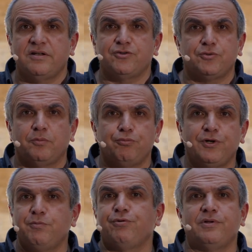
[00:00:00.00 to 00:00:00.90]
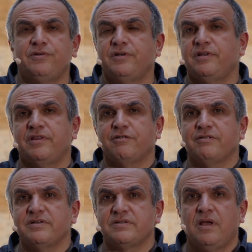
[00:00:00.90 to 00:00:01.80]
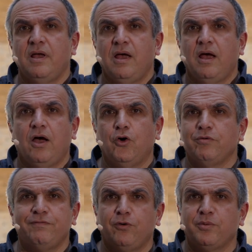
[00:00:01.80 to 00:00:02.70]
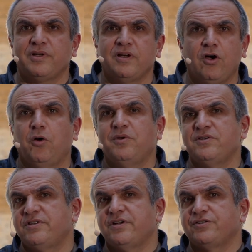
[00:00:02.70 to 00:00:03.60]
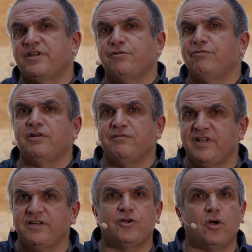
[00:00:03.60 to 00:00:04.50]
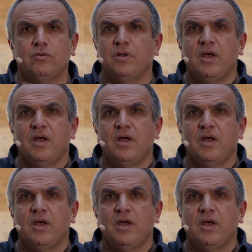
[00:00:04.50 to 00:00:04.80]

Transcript: There's pretty printing, there is reformatting comments, there's getting rid of dead code.